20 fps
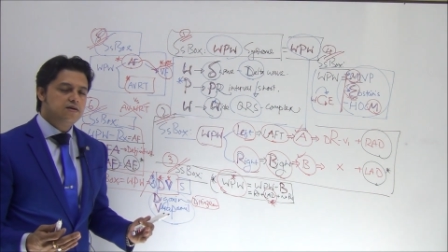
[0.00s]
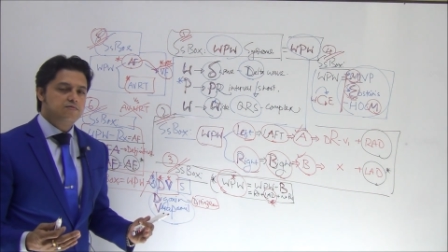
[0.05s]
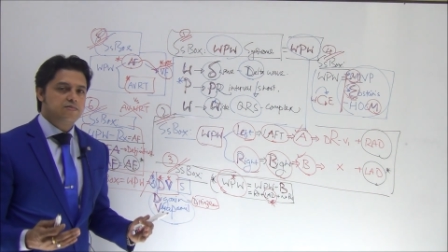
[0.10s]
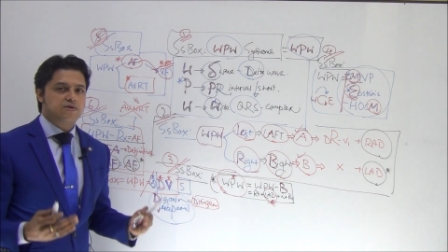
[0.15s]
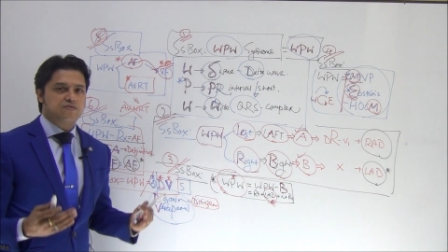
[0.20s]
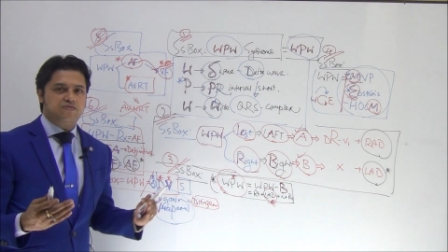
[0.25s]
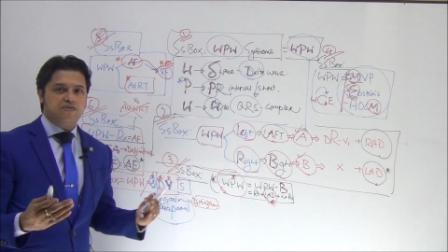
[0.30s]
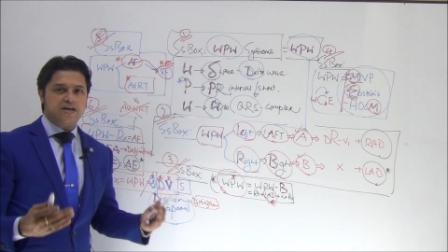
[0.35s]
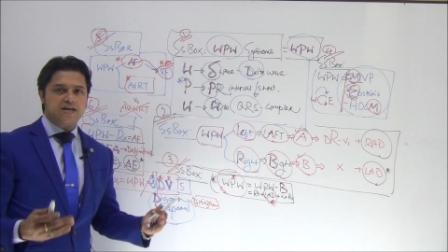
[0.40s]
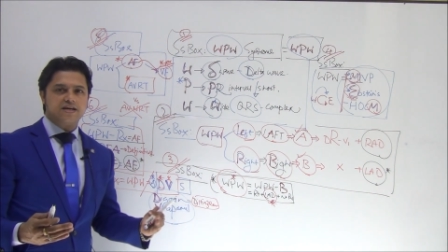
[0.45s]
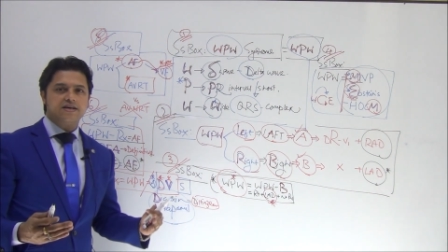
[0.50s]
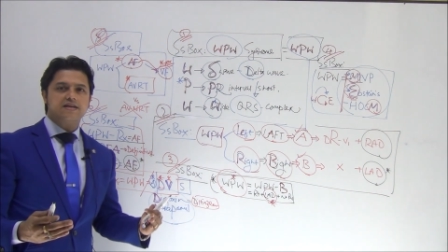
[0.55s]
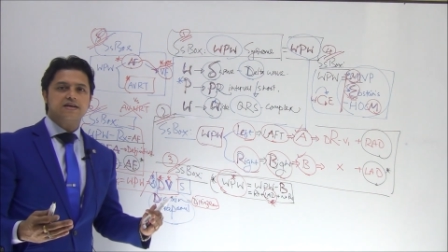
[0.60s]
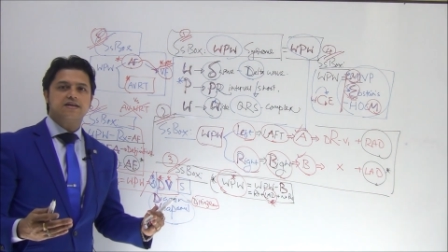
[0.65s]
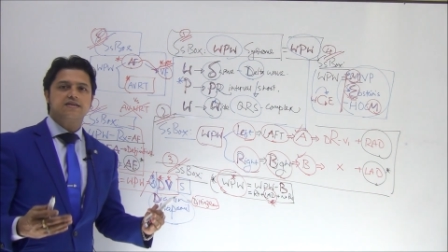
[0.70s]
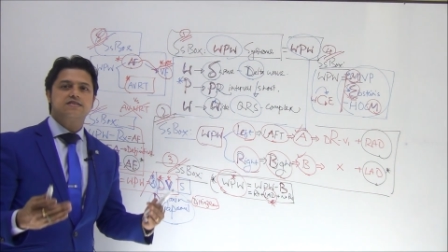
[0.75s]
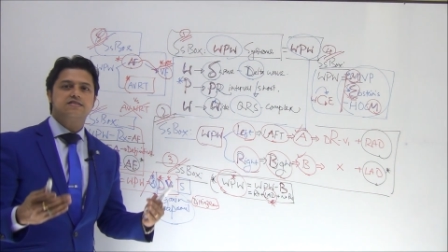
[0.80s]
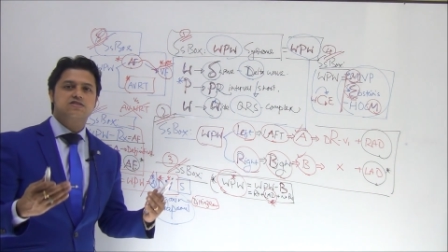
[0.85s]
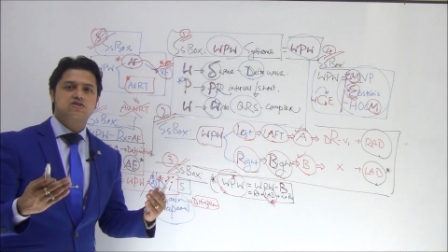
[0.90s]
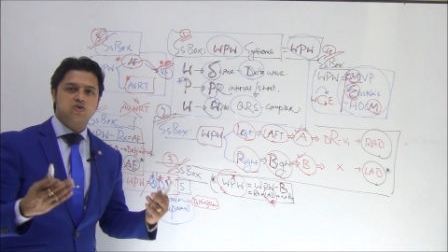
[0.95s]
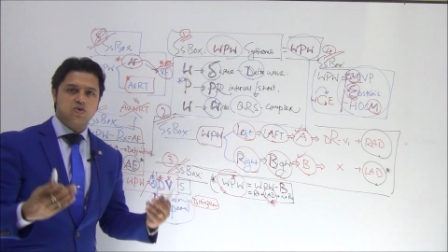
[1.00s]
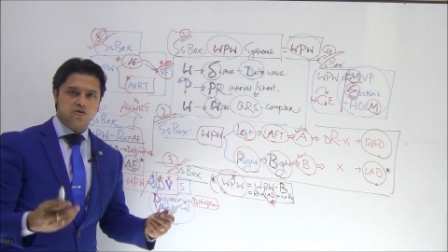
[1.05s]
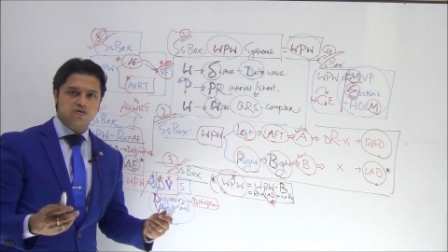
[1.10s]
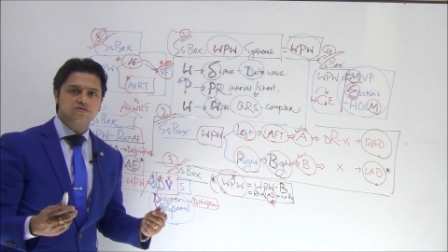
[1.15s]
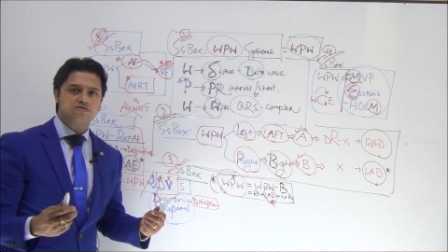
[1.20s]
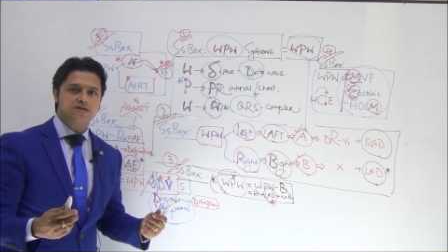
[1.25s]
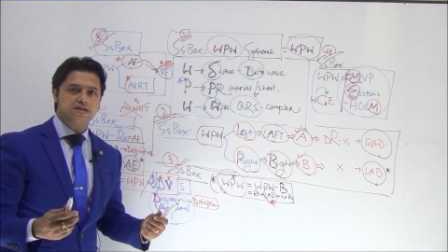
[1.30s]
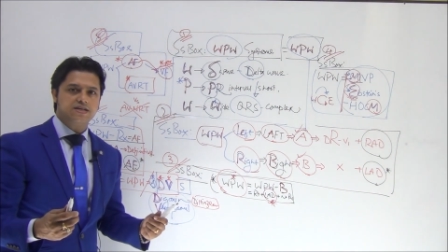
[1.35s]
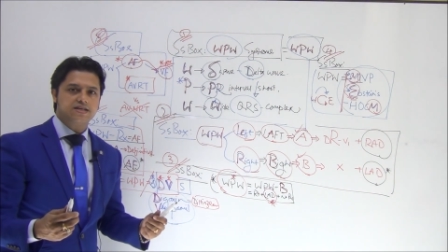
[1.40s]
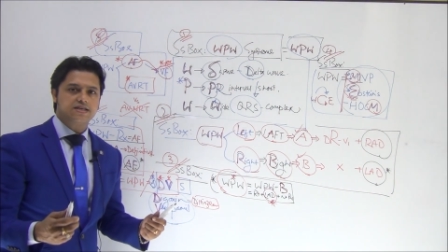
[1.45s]
but flecainide is
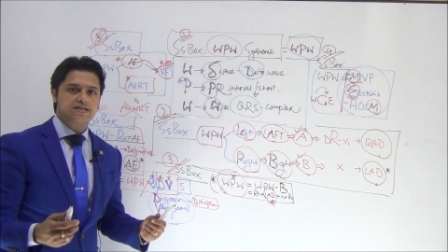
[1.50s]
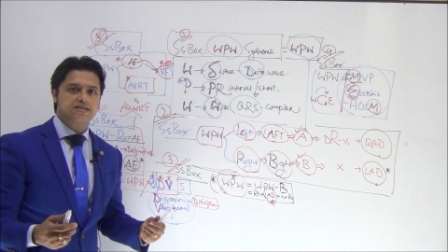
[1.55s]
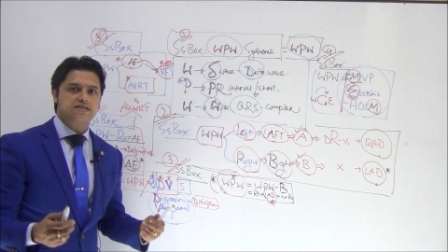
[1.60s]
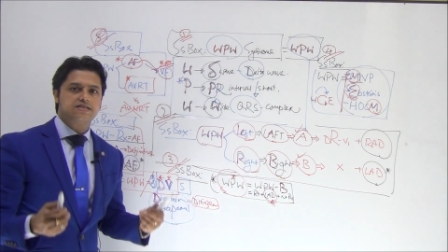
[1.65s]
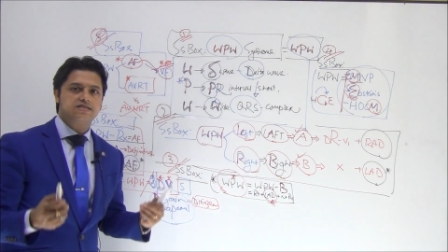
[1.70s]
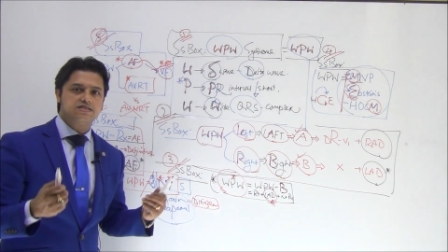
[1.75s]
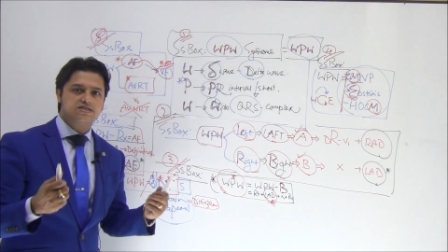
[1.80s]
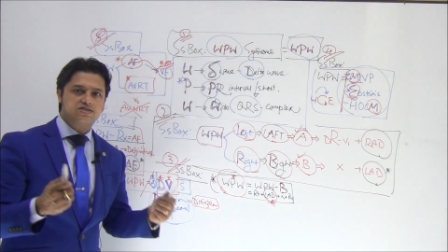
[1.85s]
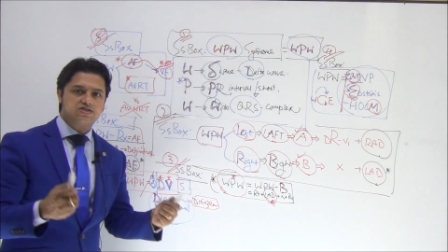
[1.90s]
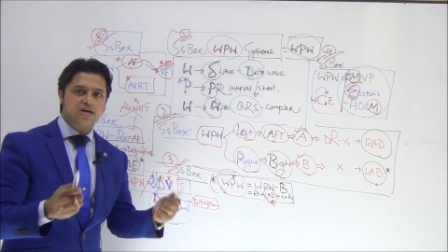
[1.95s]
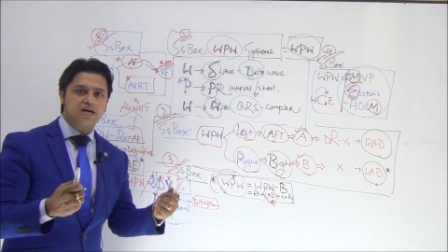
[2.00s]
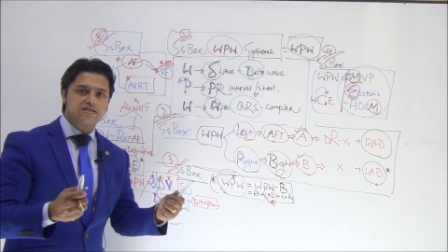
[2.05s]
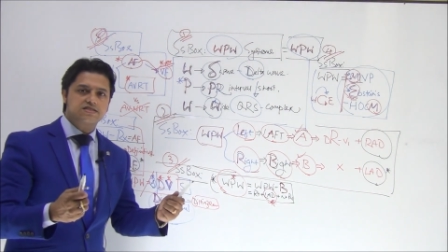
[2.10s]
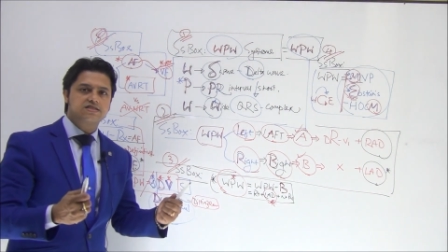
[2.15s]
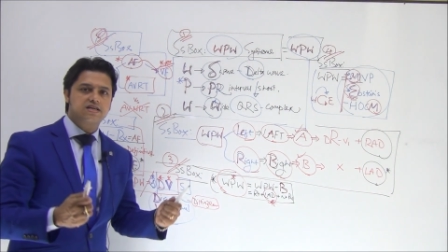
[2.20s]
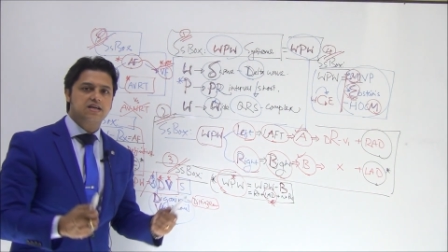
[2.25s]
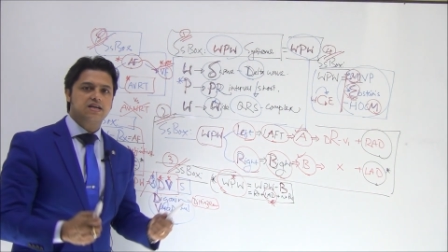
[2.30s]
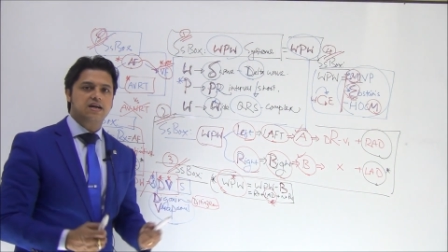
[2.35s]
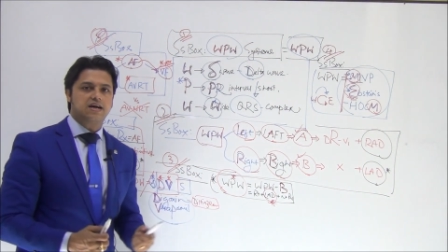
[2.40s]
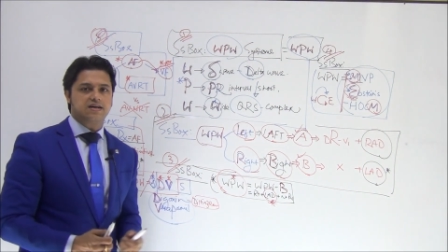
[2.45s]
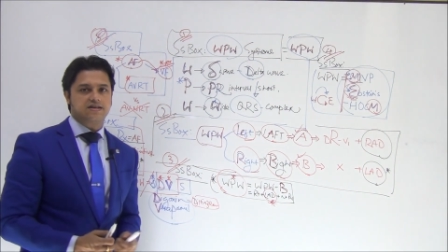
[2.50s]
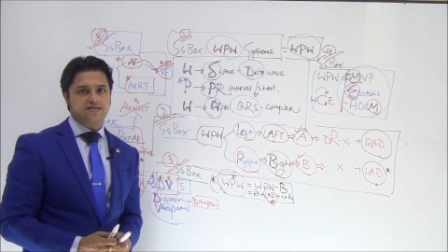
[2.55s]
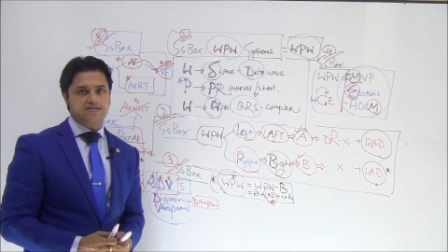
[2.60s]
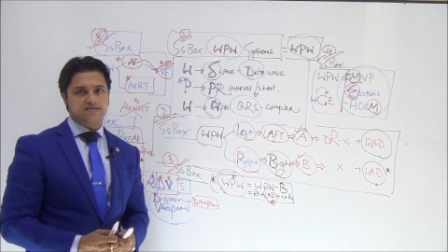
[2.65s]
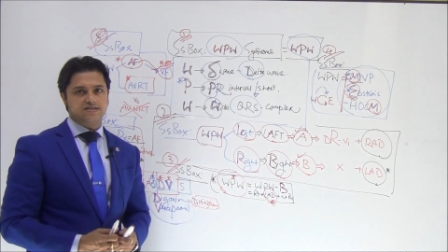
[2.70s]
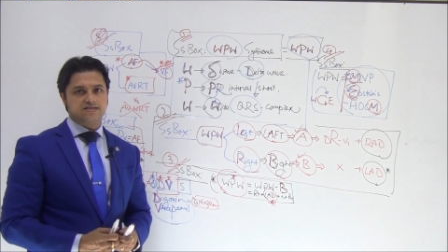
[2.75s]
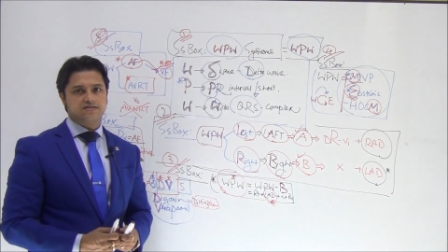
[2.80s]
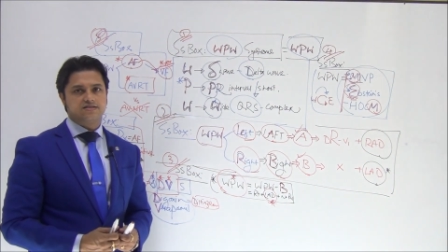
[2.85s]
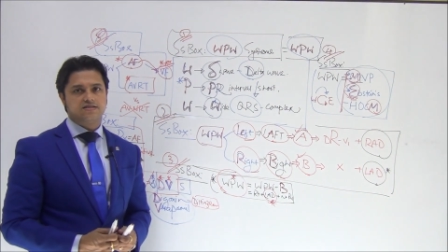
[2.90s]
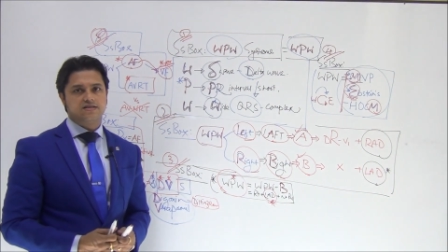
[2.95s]
contraindicated in a structural heart
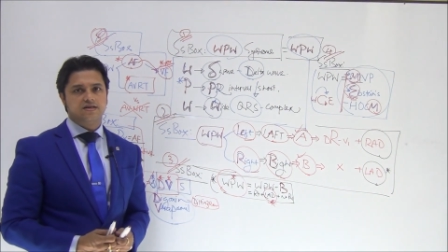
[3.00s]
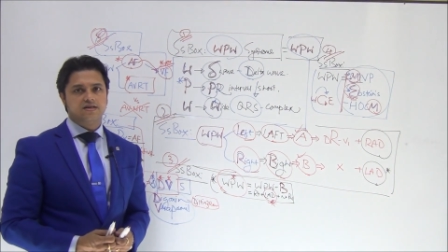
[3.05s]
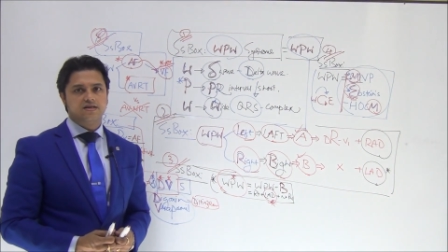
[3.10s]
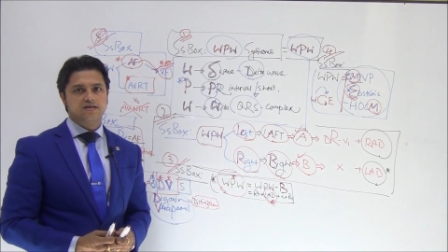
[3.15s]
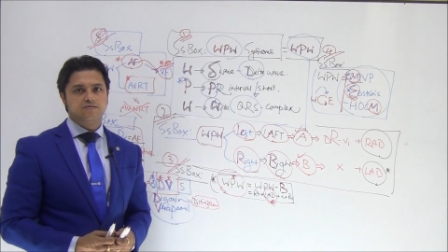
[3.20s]
disease.